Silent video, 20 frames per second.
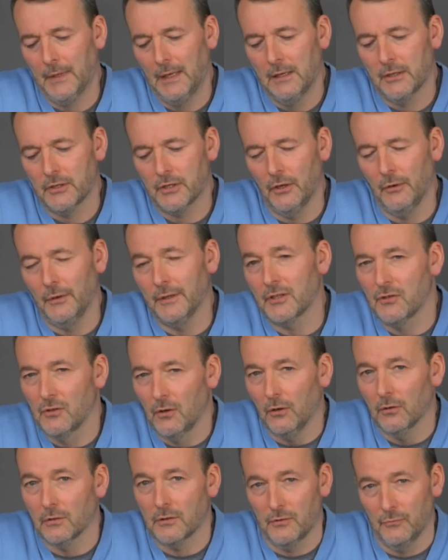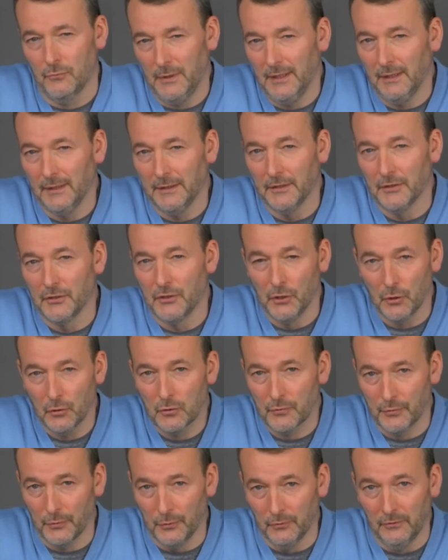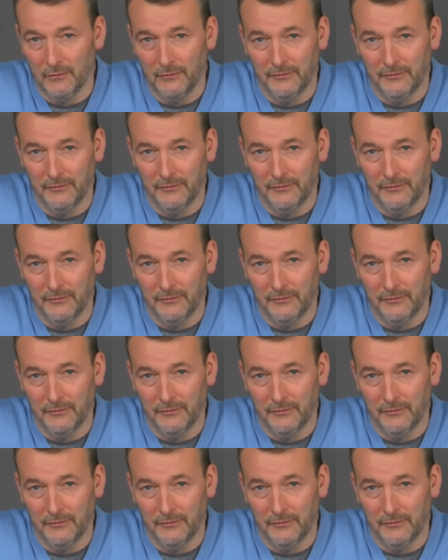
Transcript: So it's not really as useful